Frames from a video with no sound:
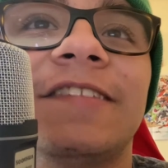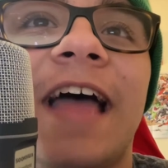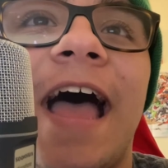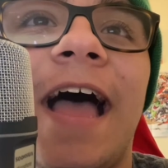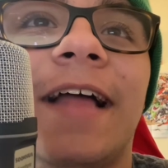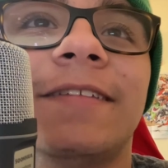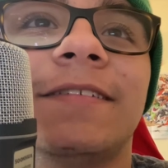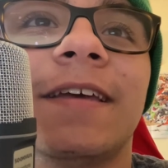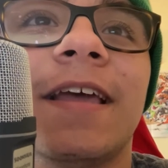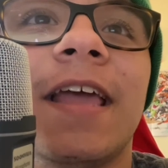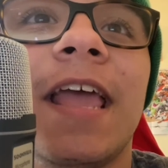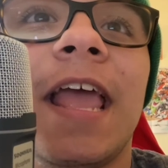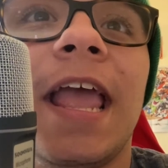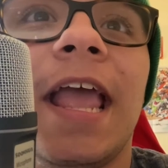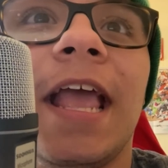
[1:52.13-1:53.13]
that
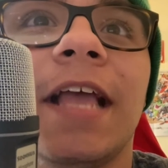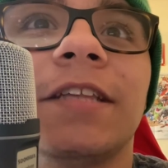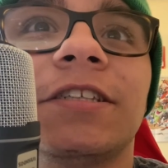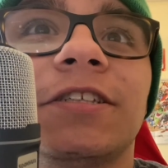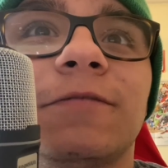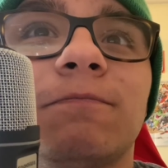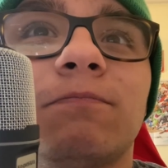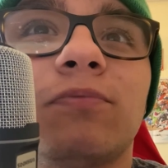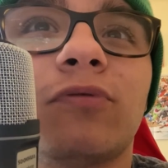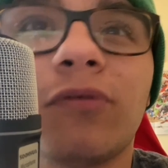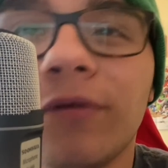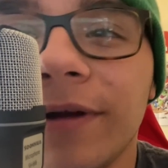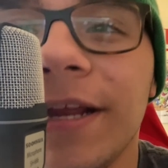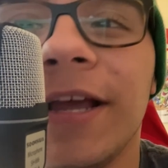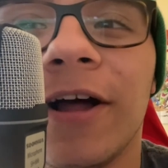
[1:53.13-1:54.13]
it's
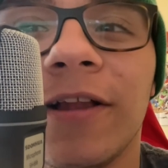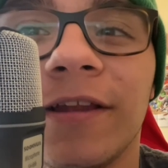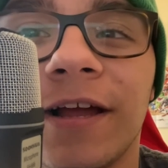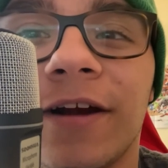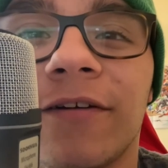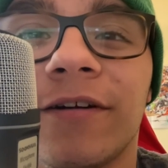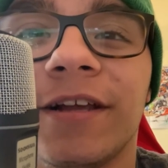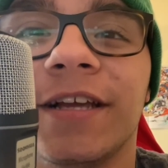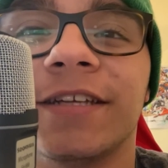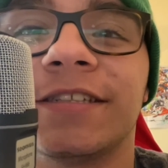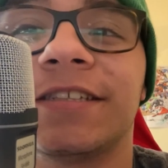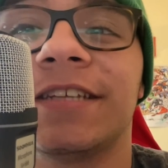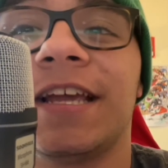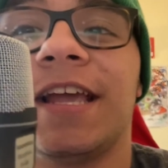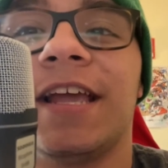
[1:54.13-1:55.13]
pretty
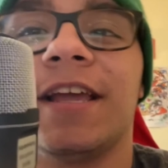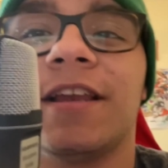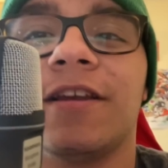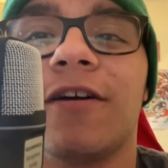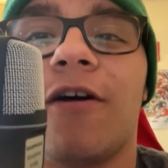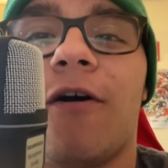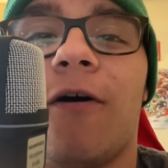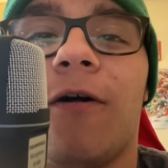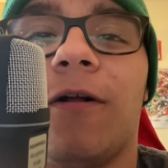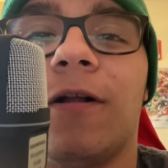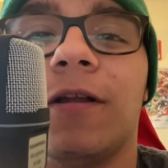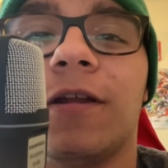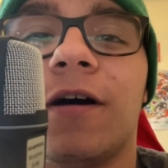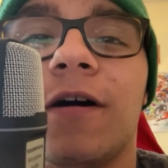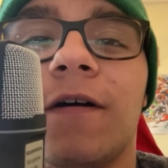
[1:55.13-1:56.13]
hilarious in
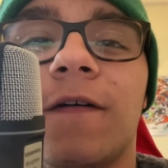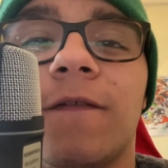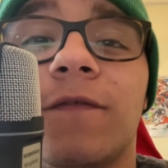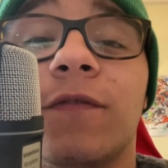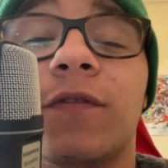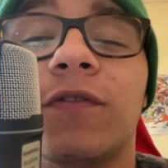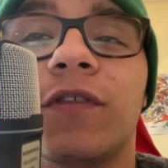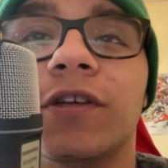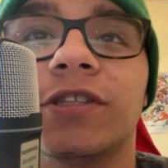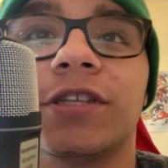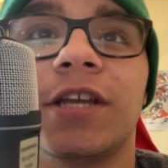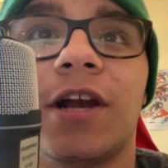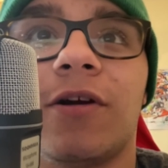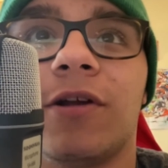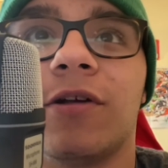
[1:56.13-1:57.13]
all of the
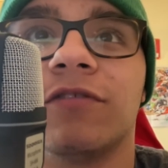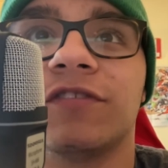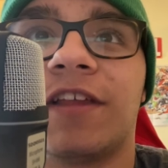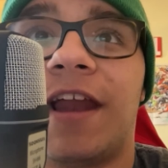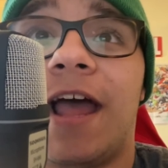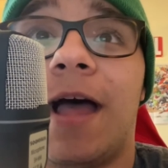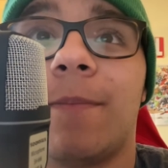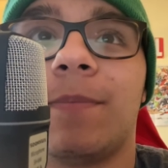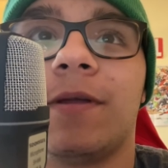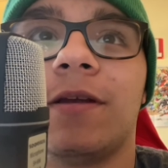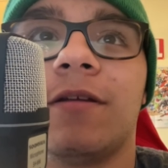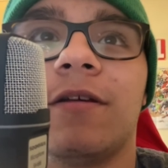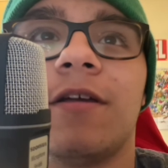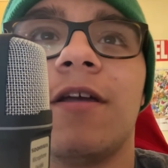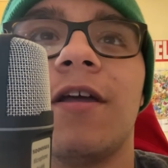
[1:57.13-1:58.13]
scenarios that happen.
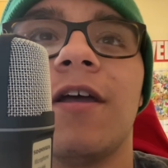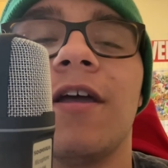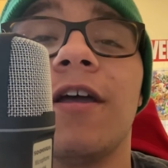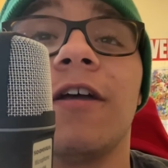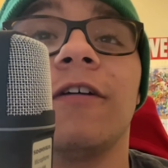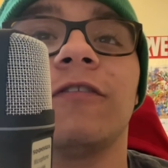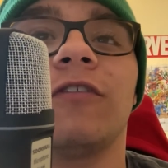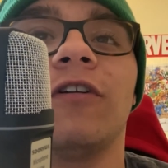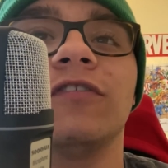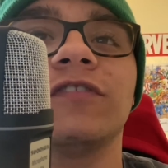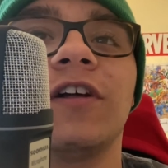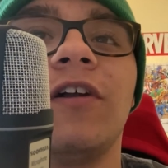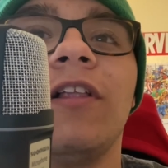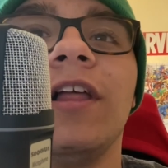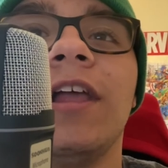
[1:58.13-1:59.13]
There's
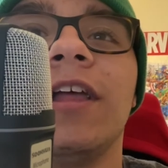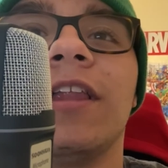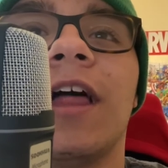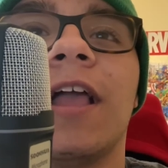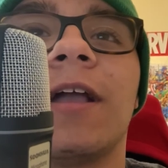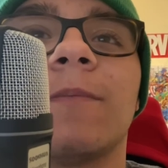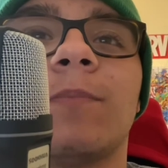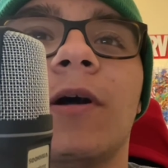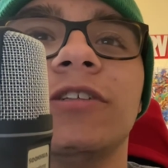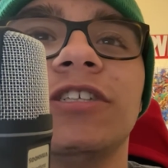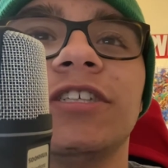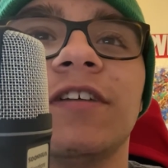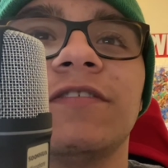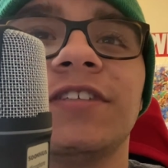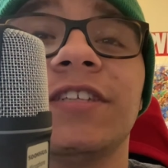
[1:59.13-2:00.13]
literally like
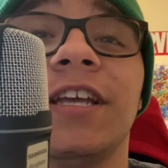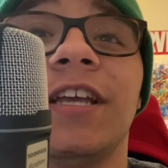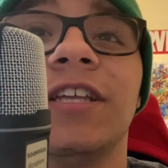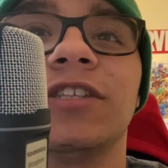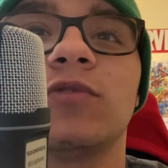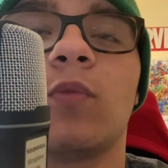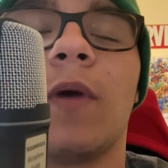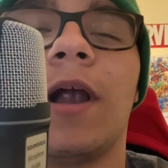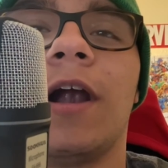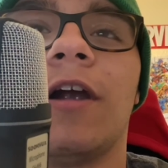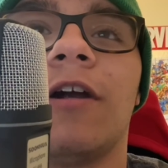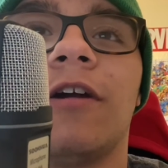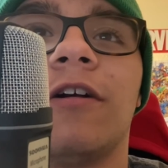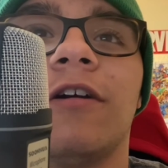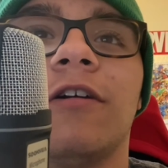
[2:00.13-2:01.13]
bunches of scenes
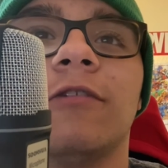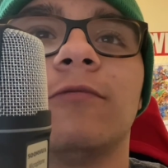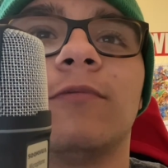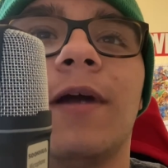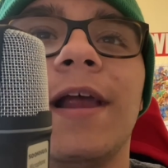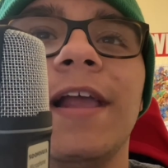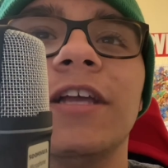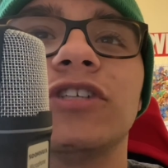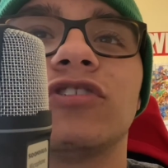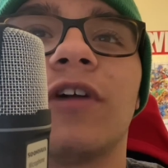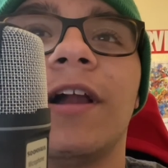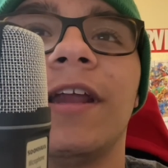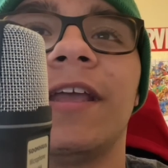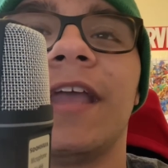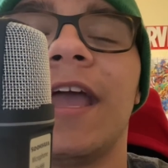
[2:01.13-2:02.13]
where Ray is
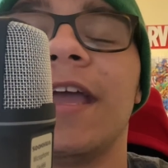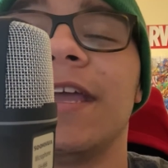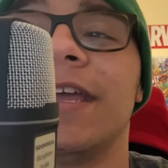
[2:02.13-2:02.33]
trying to get